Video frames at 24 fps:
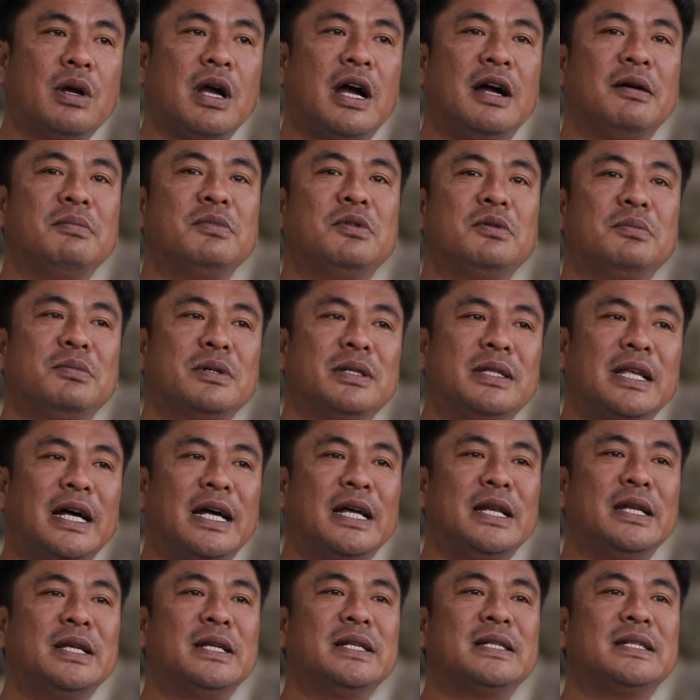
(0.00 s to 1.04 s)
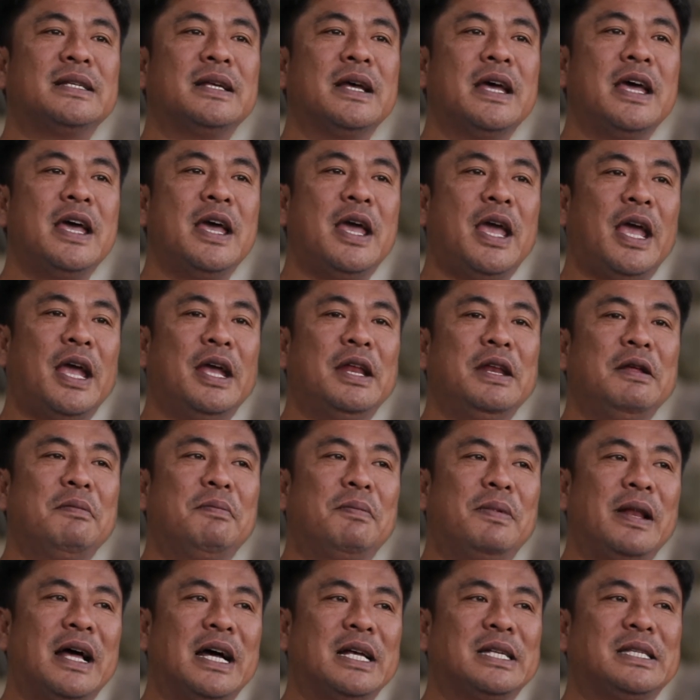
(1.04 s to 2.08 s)
come to Batanes, any
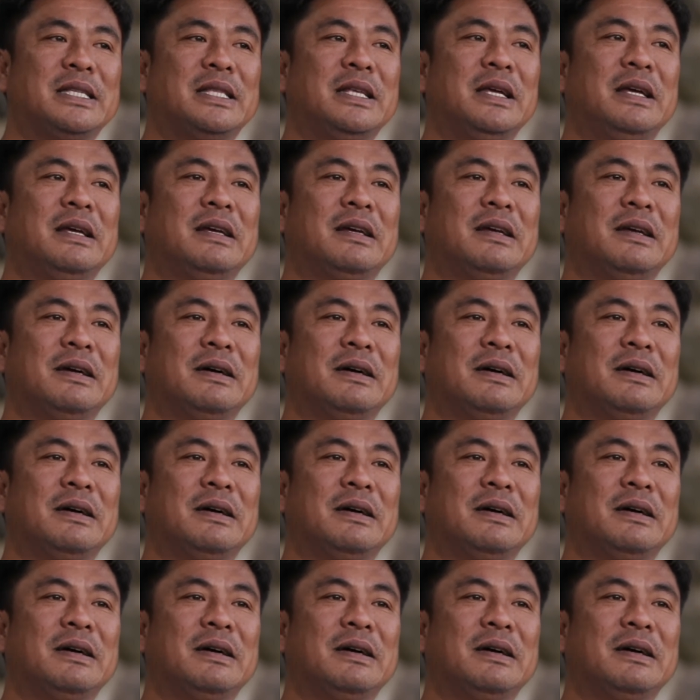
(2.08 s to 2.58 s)
plastic